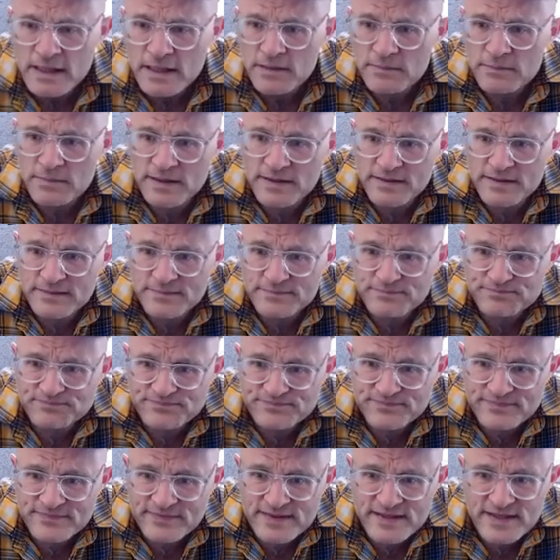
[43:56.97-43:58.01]
But
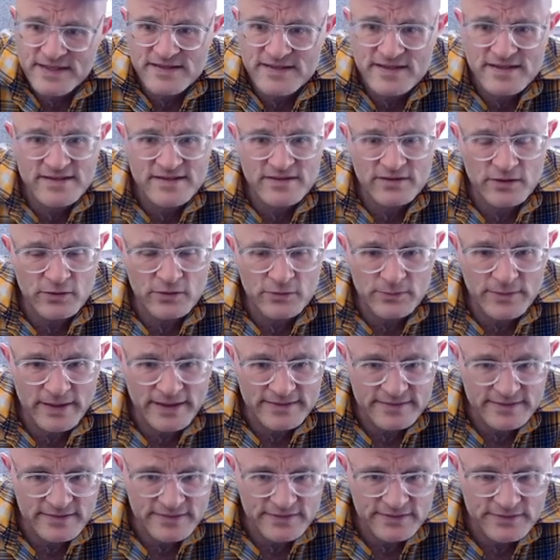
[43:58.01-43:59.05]
this isn't
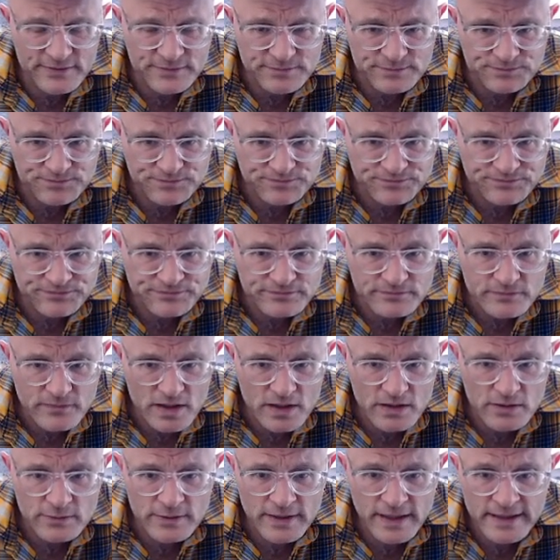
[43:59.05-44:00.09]
horrendous,
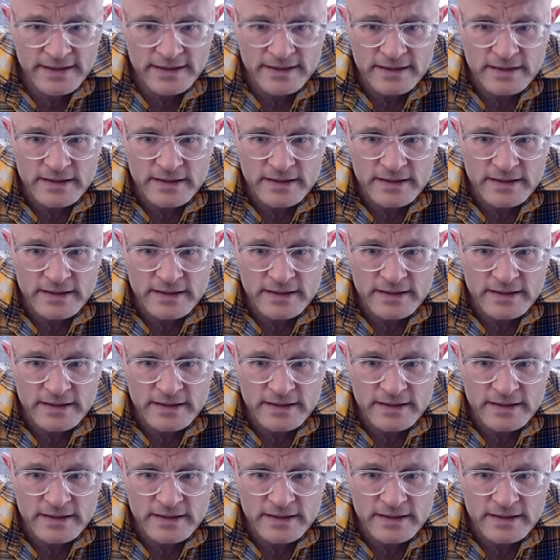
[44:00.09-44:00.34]
okay?